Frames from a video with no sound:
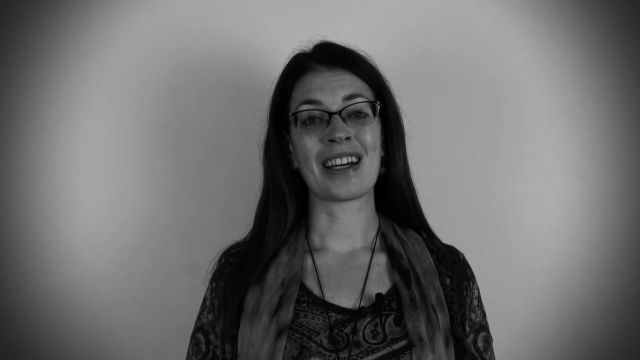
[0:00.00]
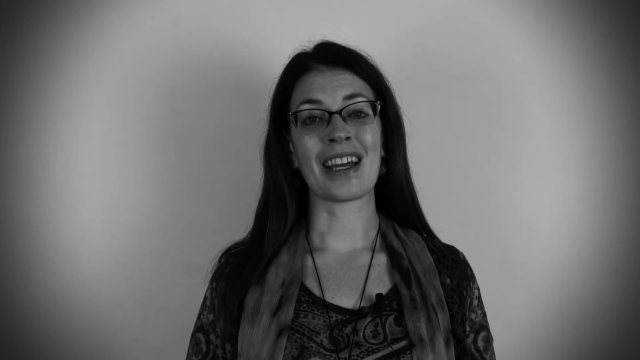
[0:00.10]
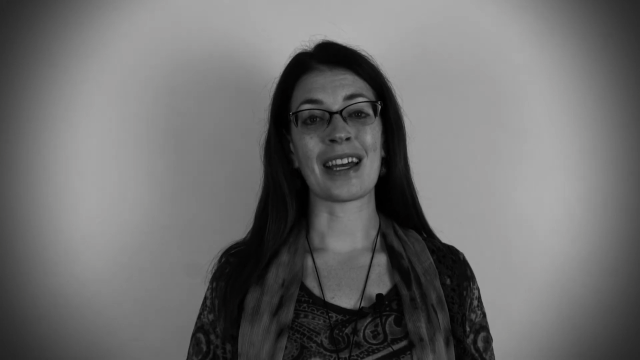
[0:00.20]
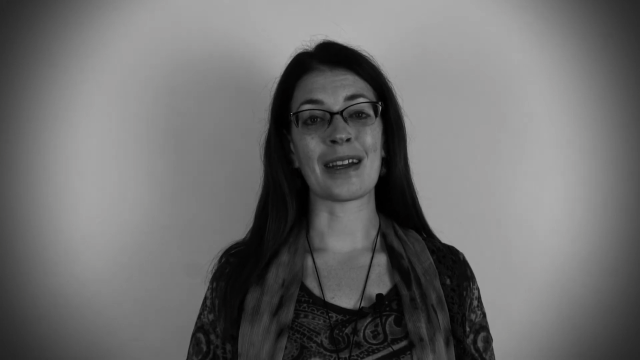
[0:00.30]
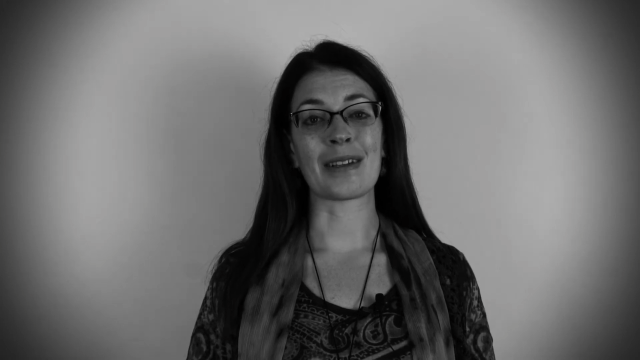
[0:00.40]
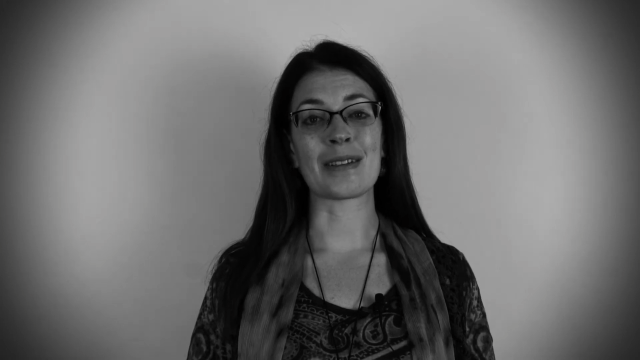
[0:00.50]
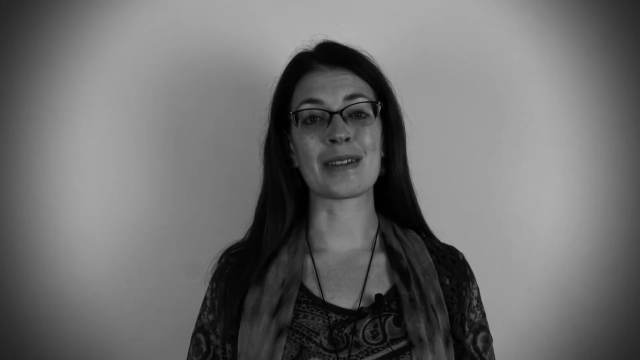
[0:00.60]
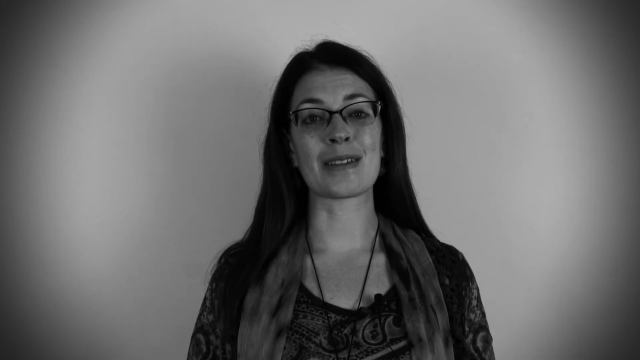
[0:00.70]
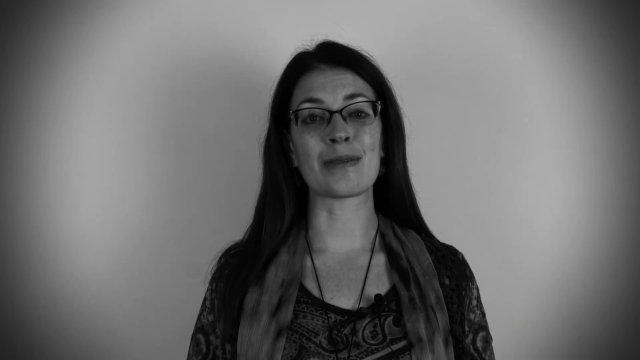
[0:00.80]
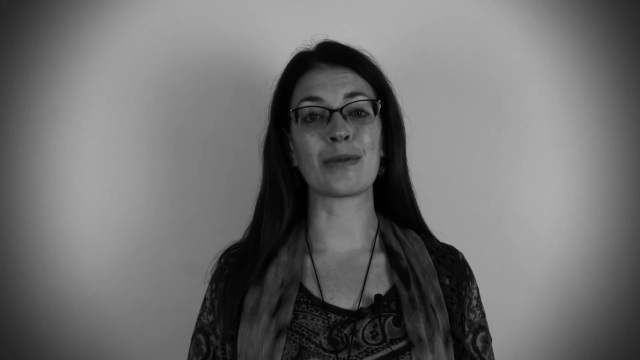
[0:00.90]
And
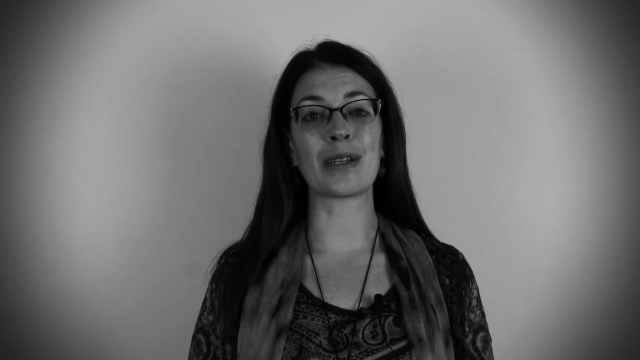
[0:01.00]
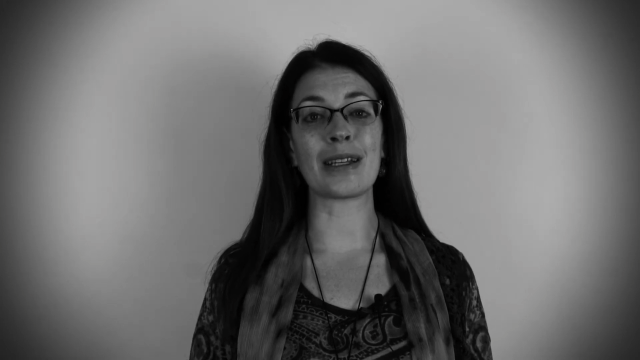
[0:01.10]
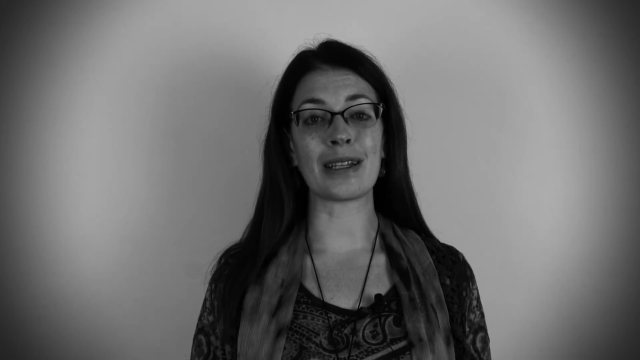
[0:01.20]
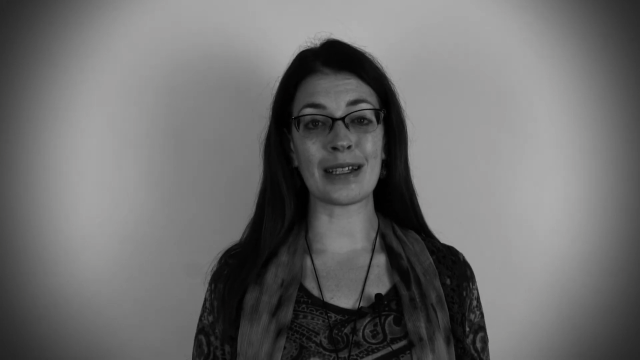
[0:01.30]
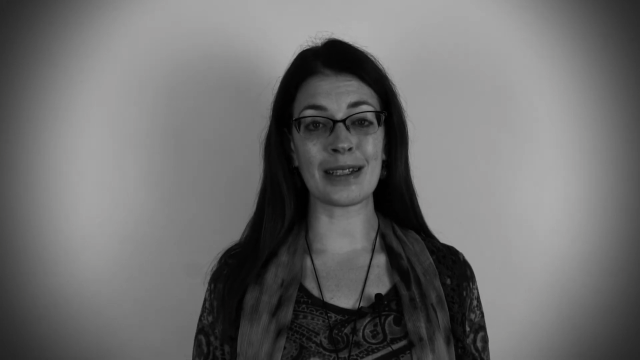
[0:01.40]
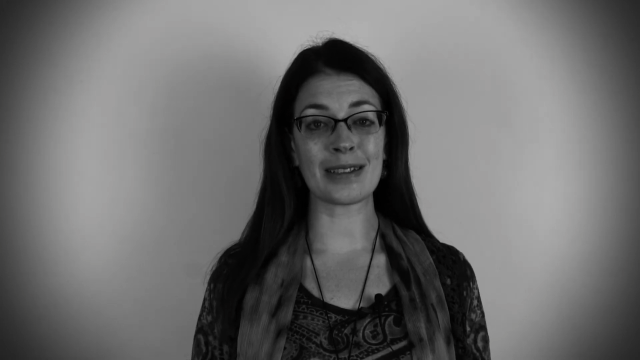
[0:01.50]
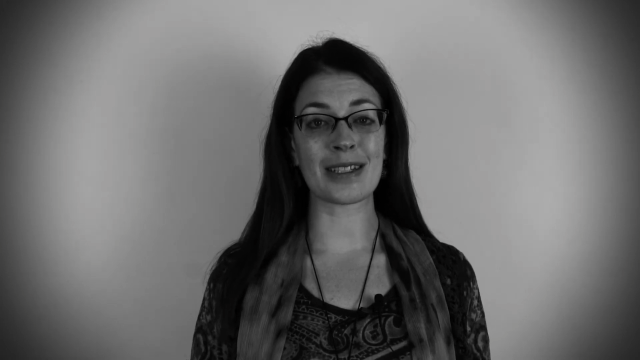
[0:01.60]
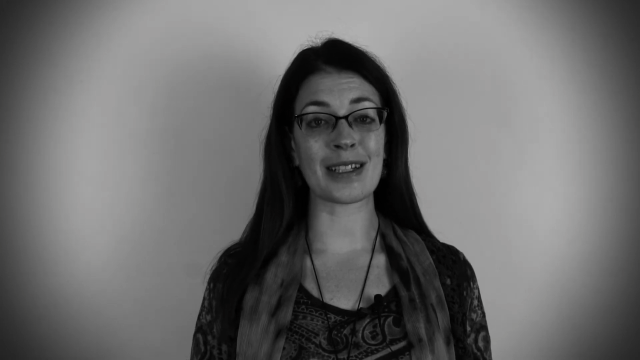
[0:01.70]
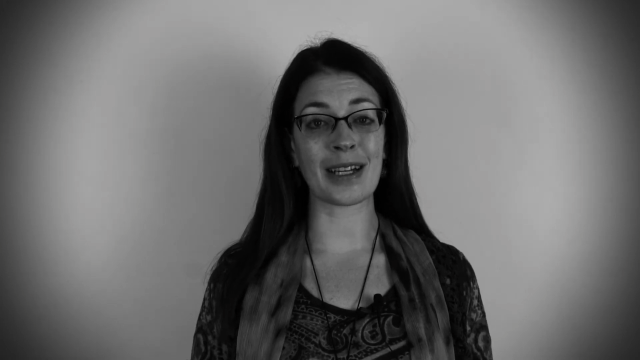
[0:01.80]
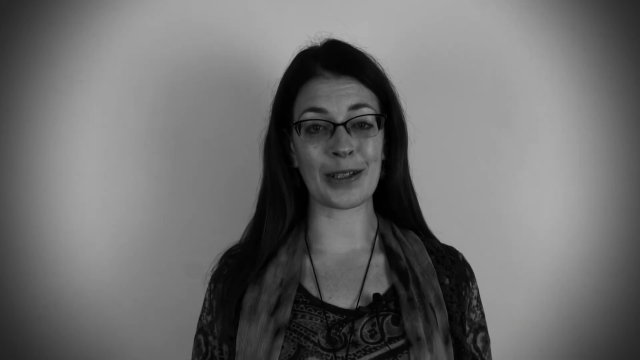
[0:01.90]
we,
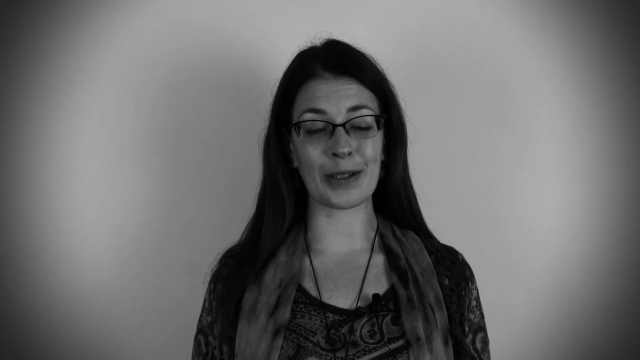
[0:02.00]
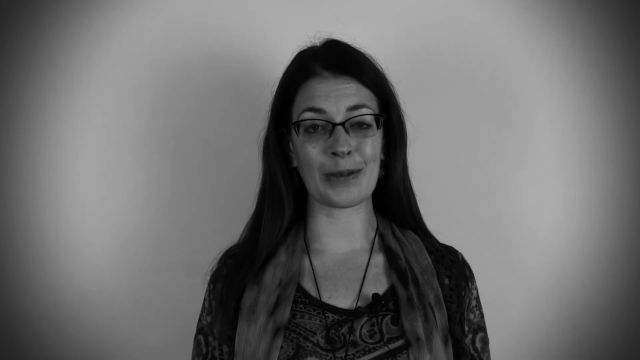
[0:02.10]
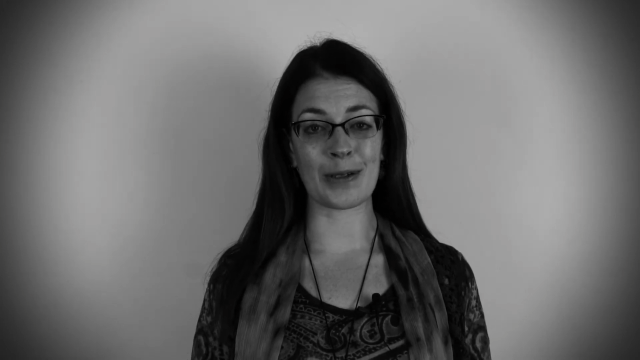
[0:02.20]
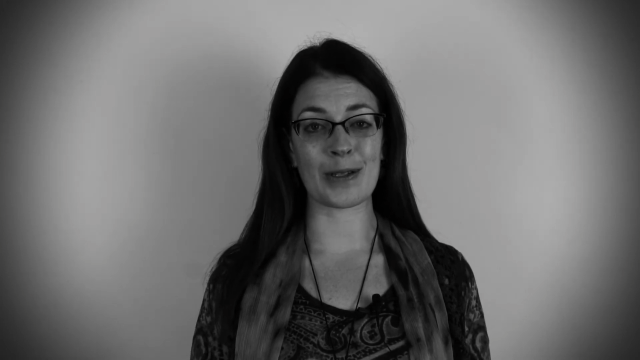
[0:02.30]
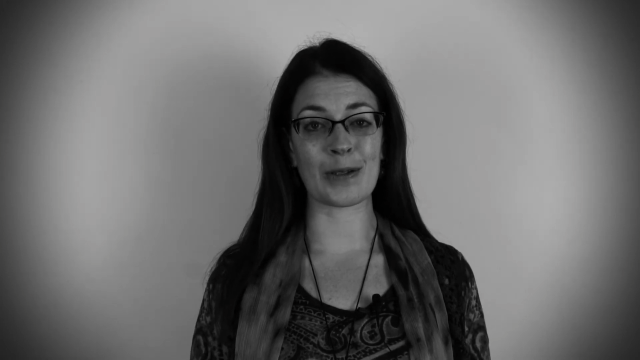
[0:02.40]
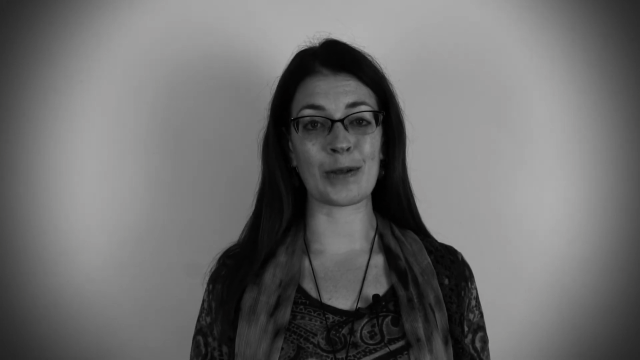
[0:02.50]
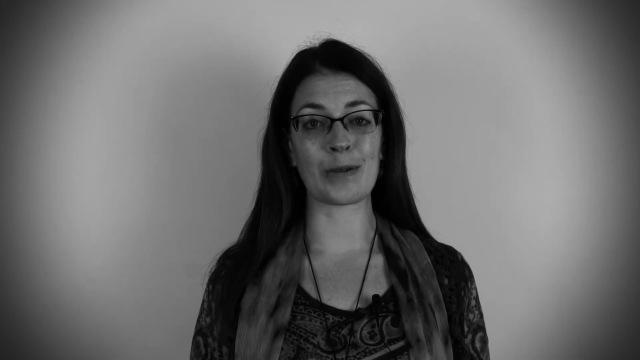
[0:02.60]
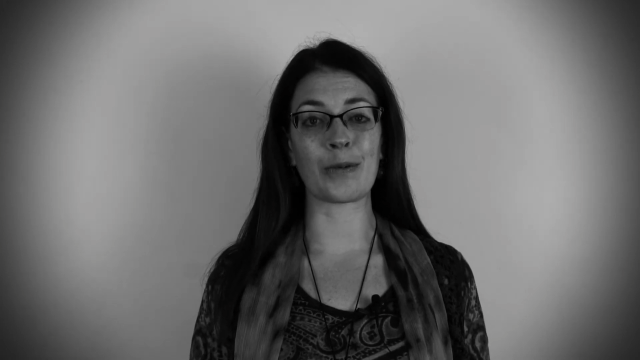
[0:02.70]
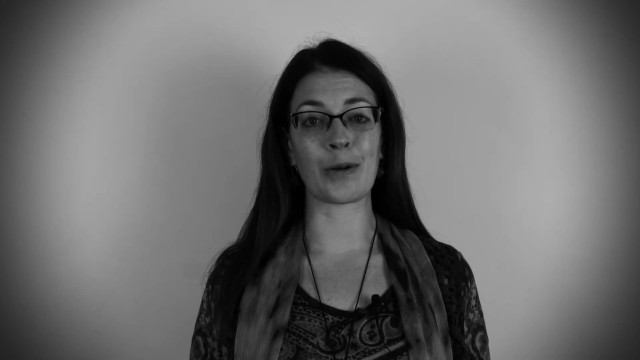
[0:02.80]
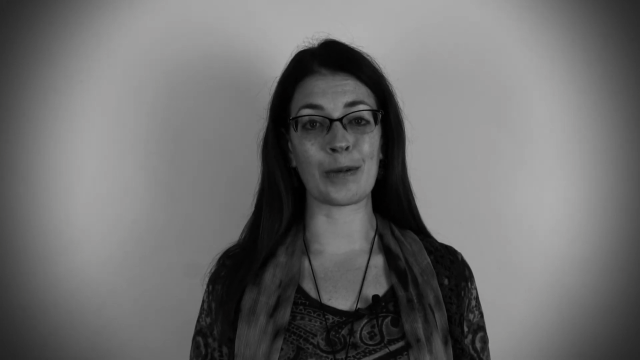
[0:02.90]
together, were so
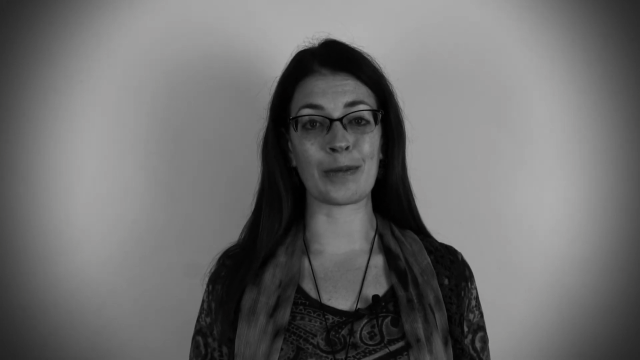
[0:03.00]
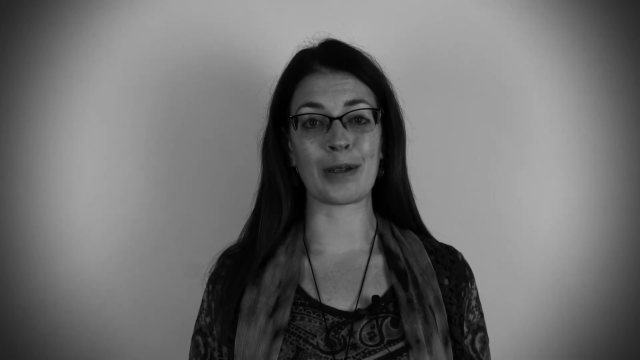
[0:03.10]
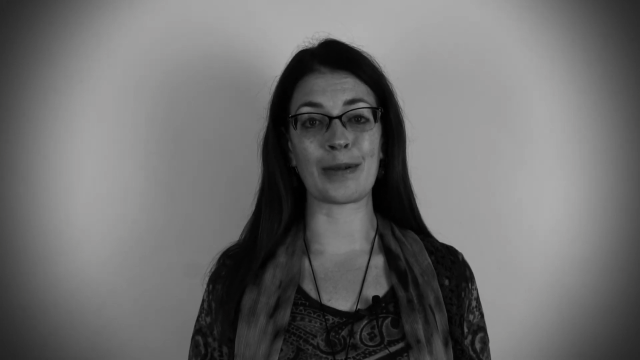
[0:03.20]
warmly